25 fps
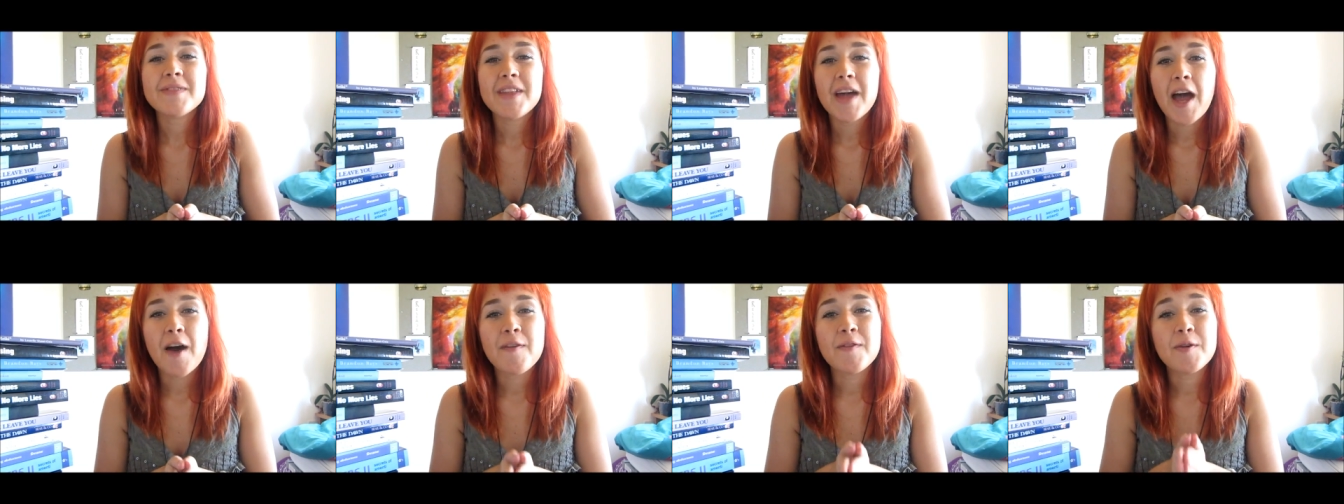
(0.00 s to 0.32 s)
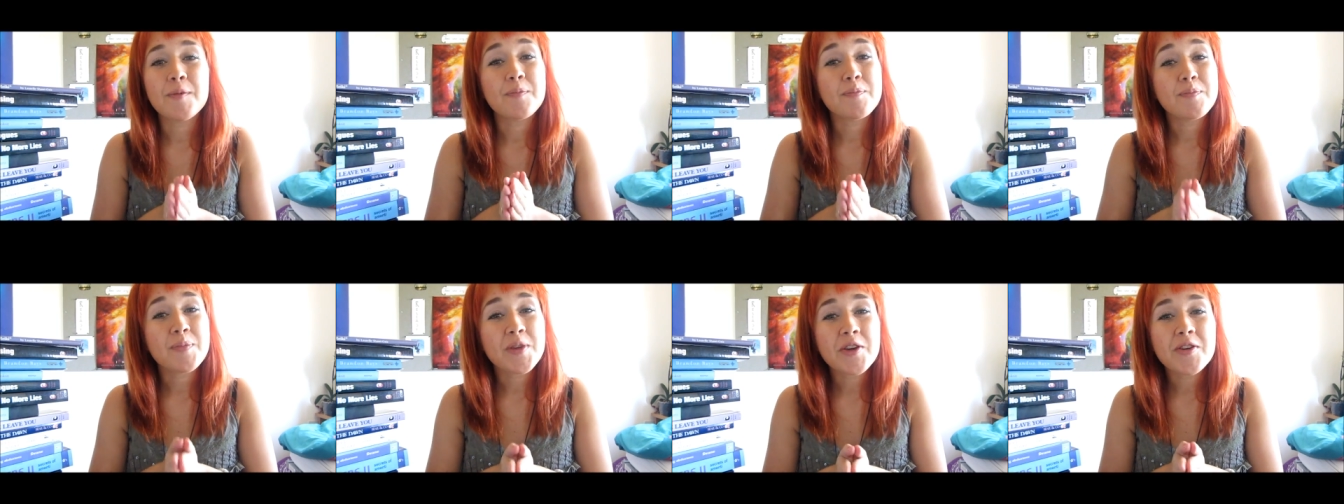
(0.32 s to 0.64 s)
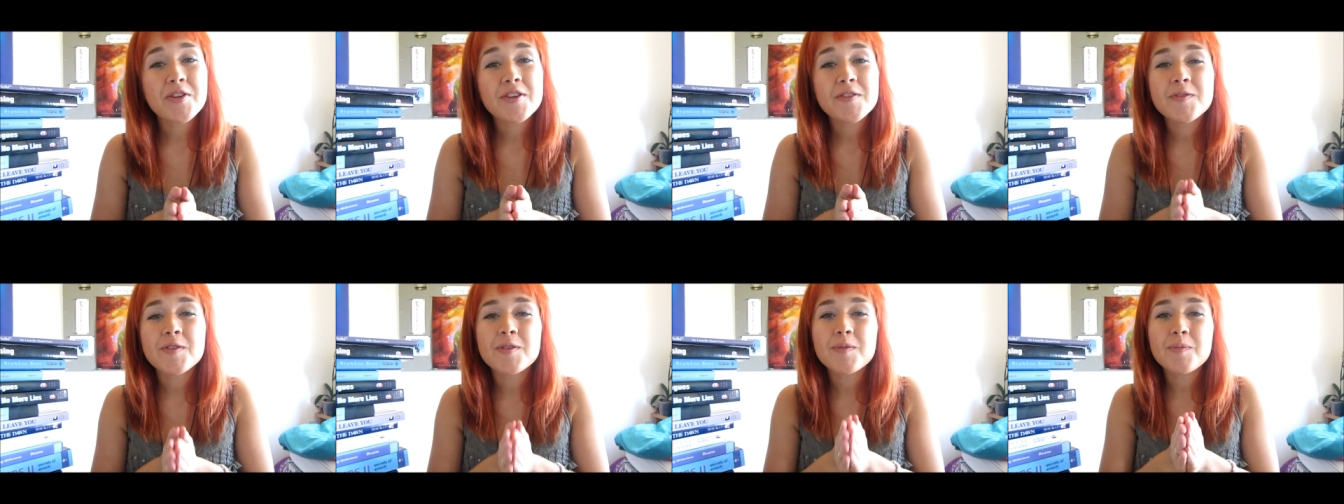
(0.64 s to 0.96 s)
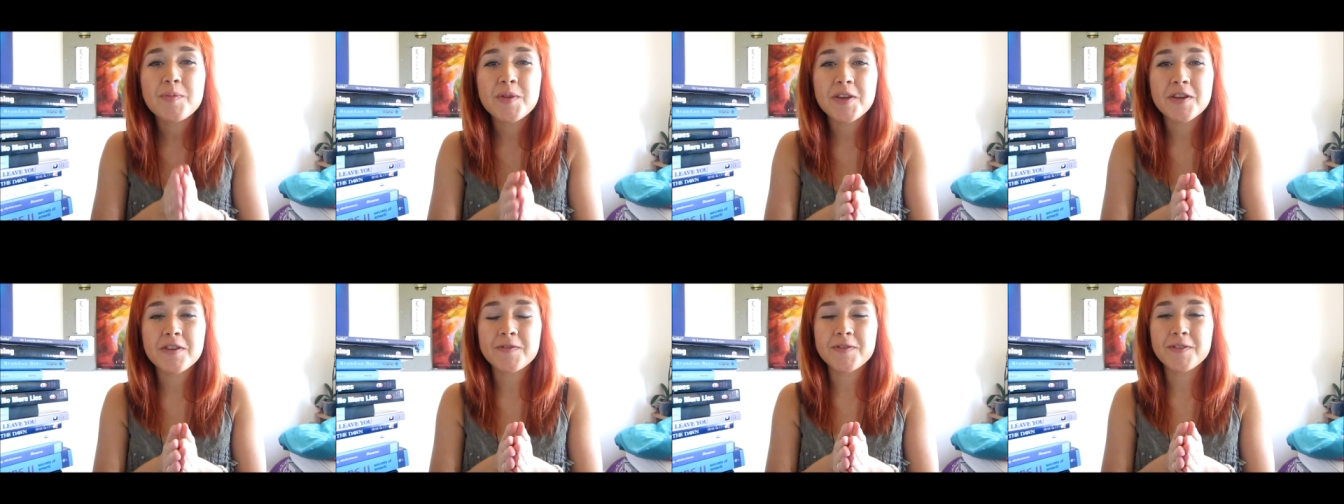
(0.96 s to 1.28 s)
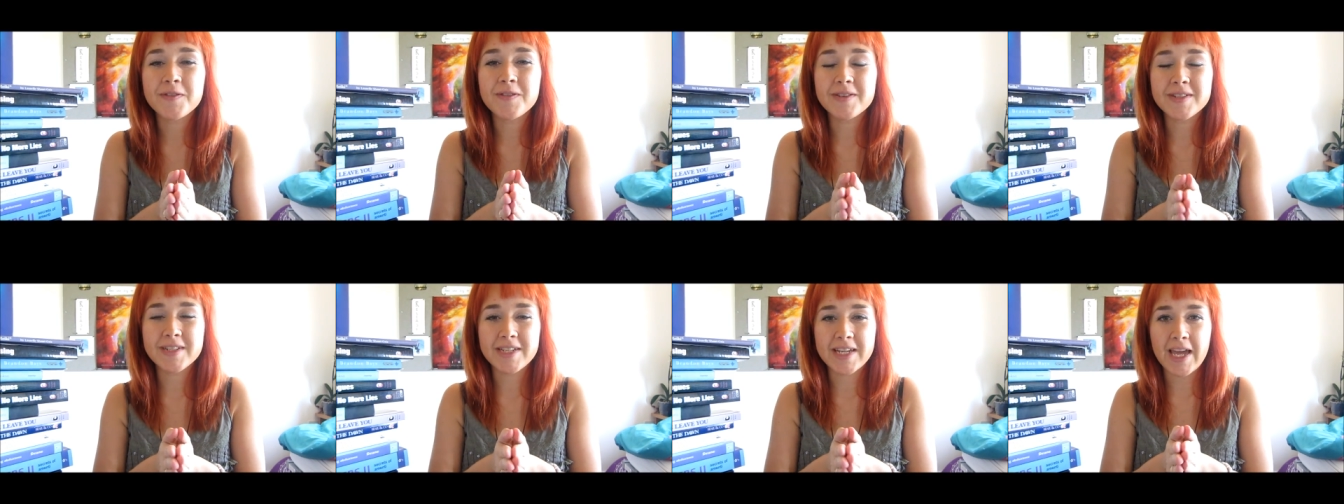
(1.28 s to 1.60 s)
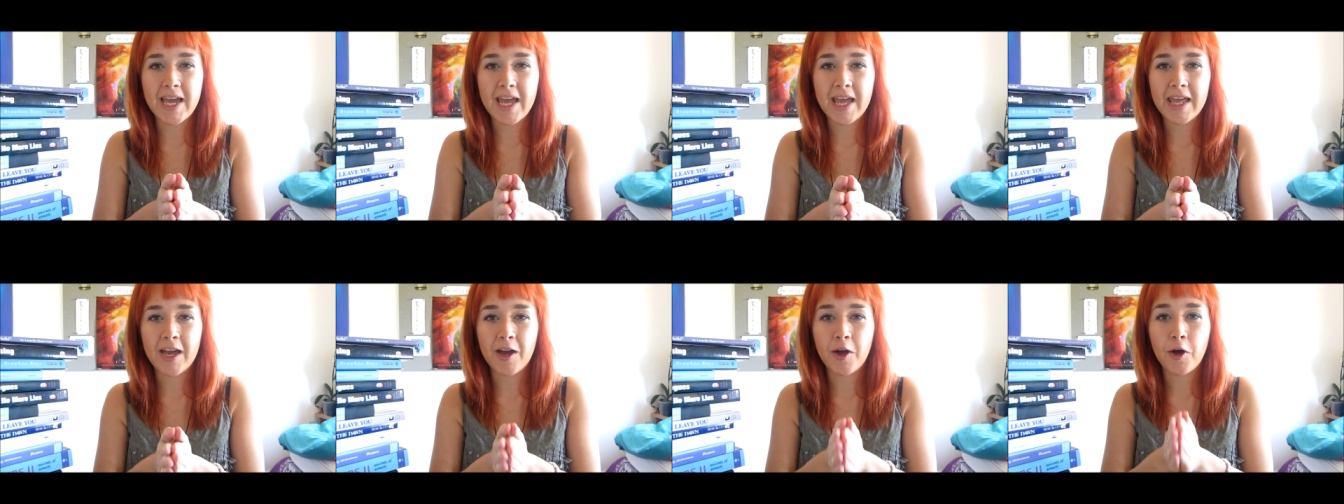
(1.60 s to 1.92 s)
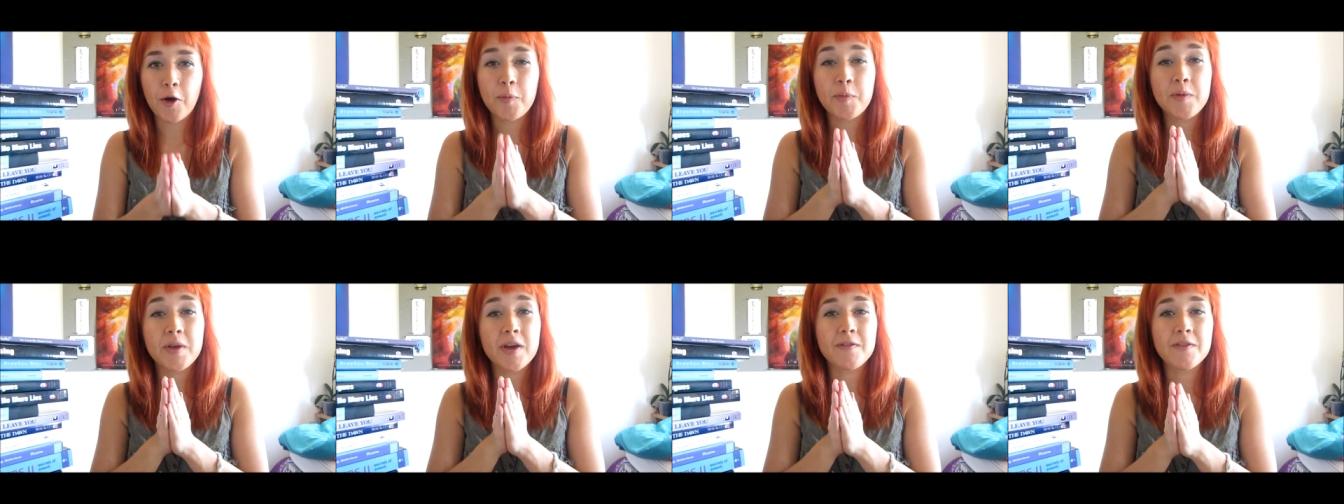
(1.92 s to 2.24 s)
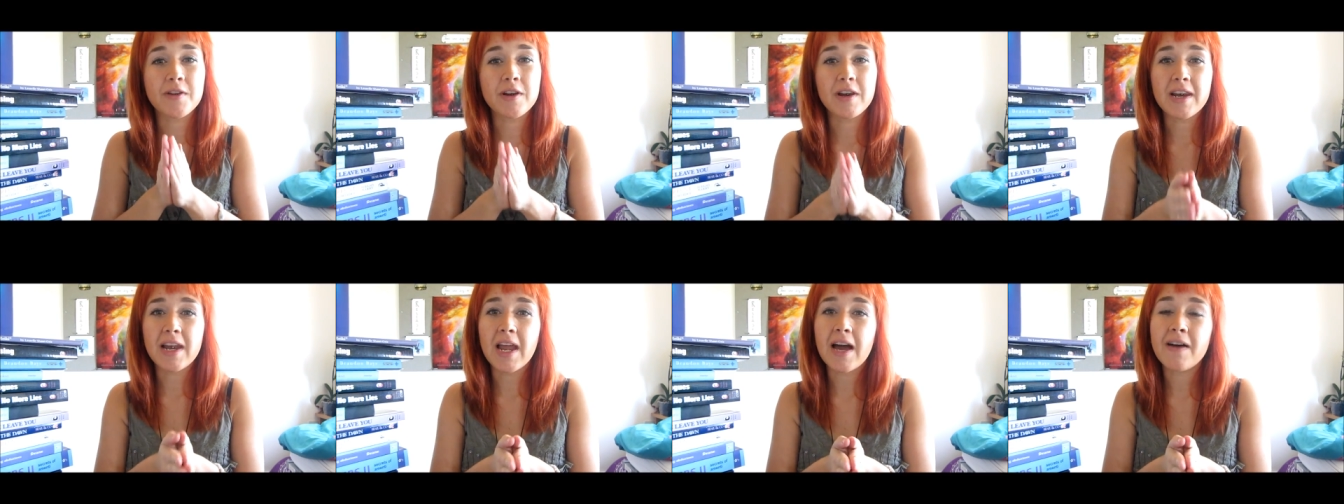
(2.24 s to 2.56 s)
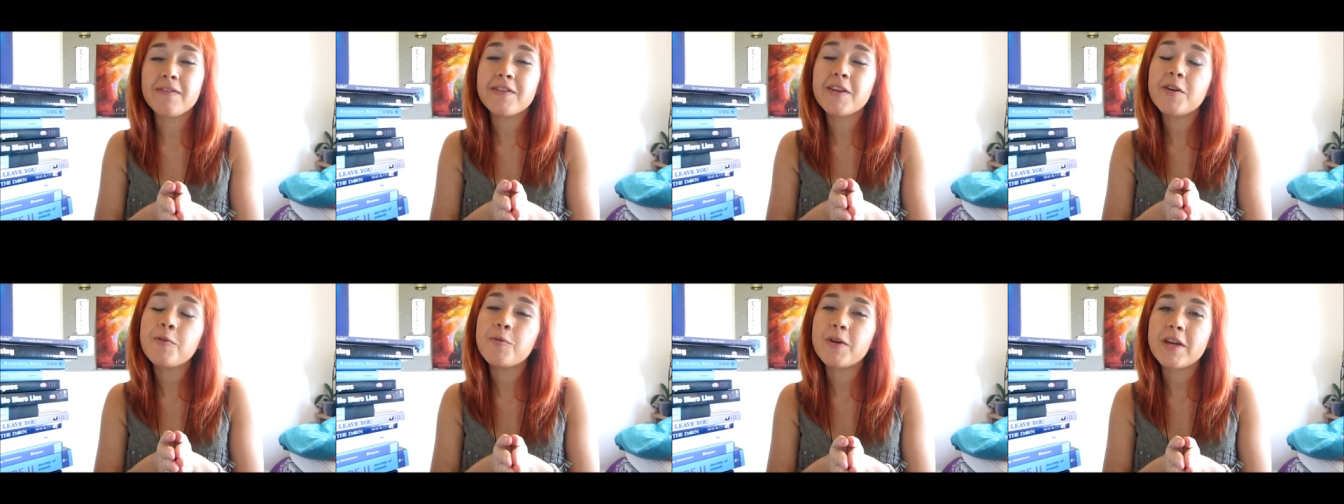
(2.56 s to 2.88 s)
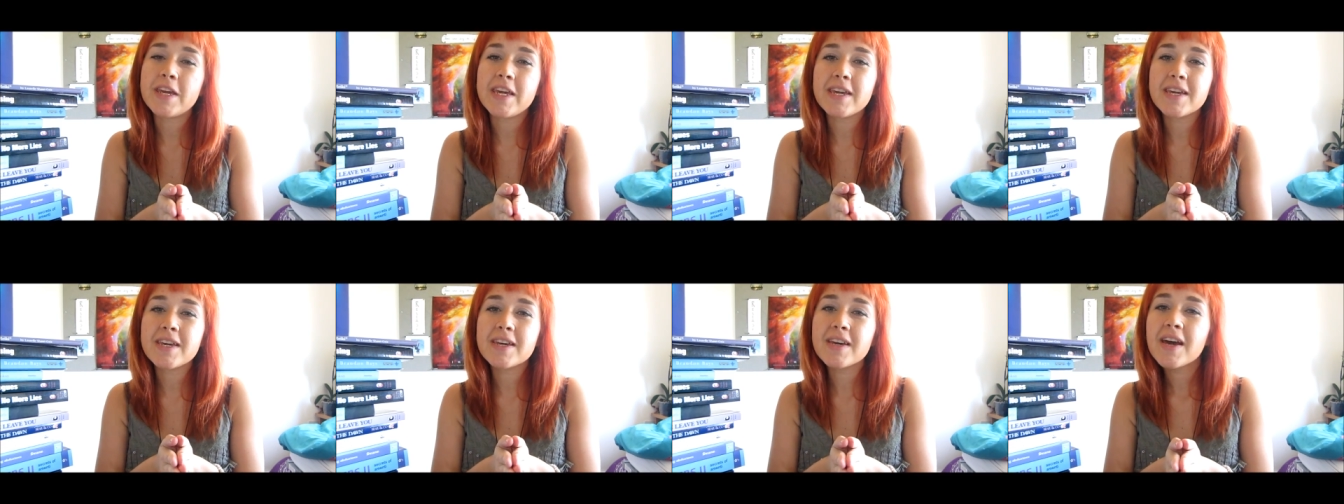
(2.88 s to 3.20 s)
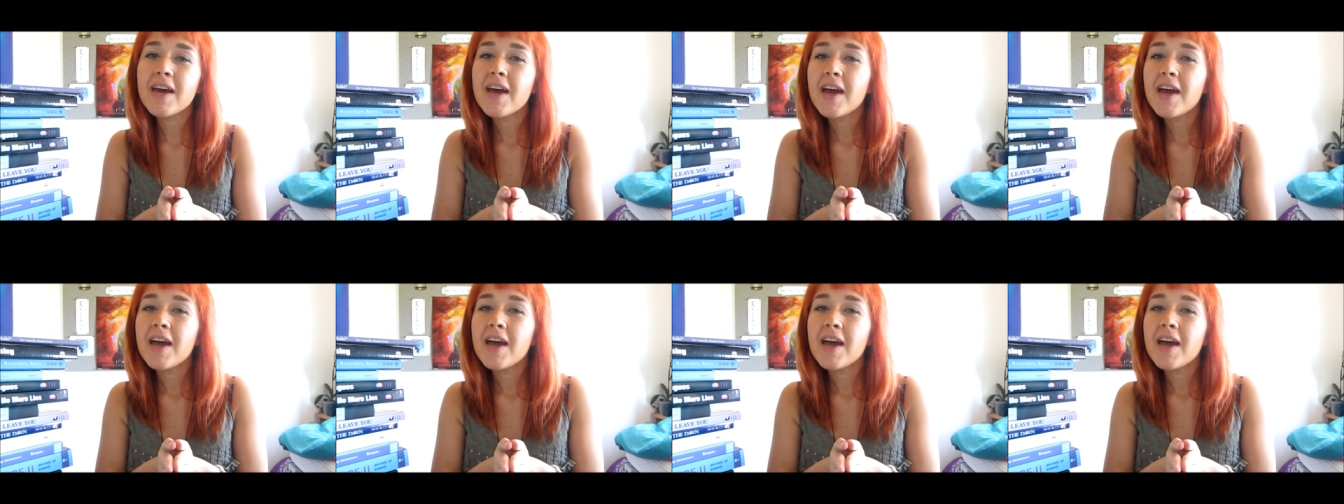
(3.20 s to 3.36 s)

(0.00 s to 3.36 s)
have a beautiful, beautiful day. I hope you have a lovely week